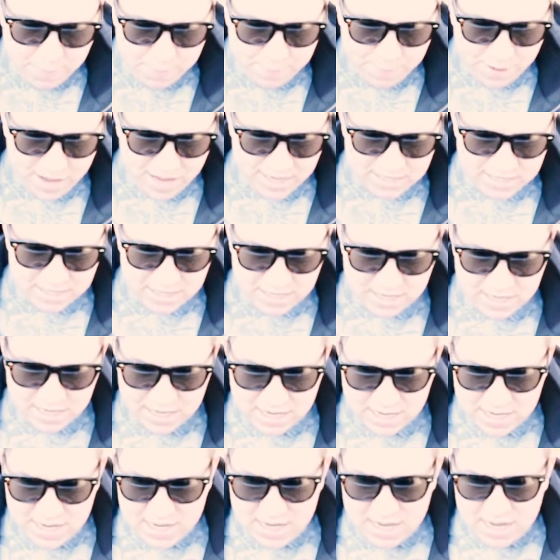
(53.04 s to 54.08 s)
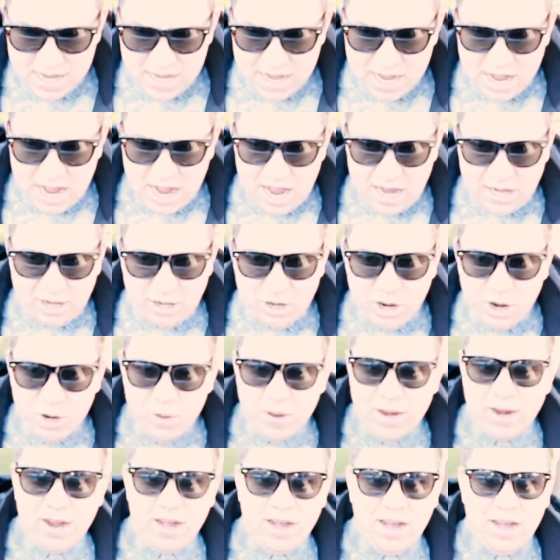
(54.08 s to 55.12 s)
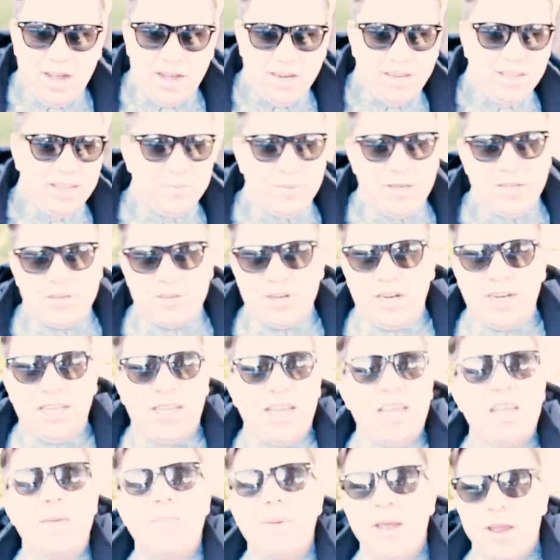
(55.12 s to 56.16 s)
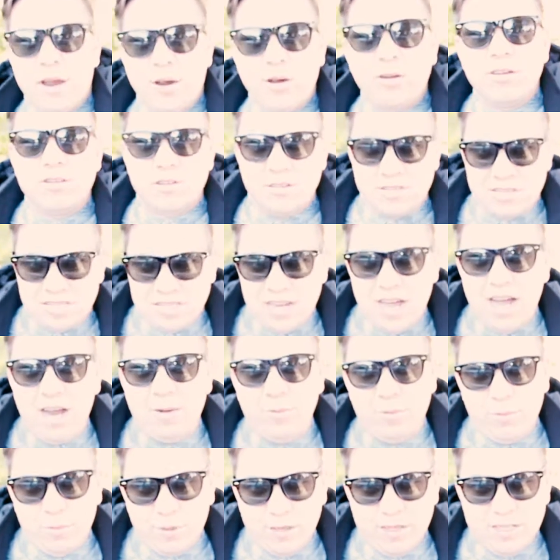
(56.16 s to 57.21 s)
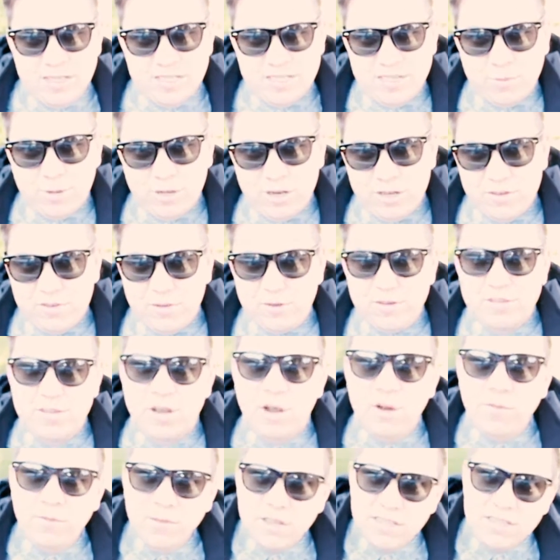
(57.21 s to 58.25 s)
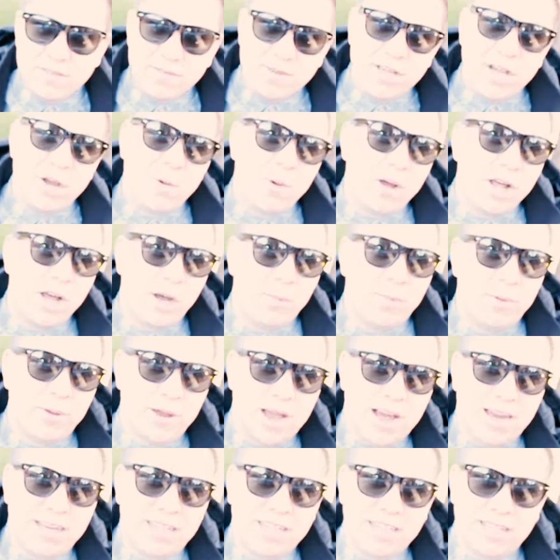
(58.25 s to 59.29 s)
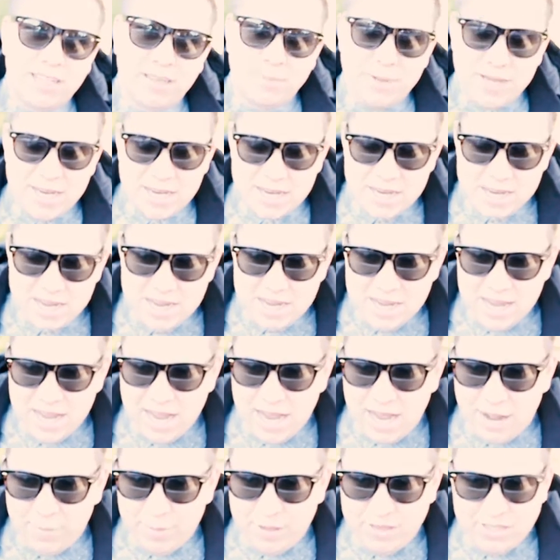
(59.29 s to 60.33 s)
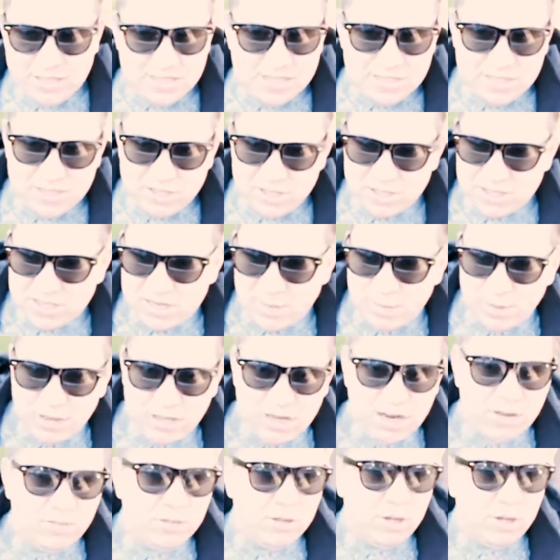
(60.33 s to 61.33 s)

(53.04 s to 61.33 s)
But I know how hard it can be trying to get your parents on side with what it is you want to do. So hopefully this video will help you out a little bit. And this is just something that I've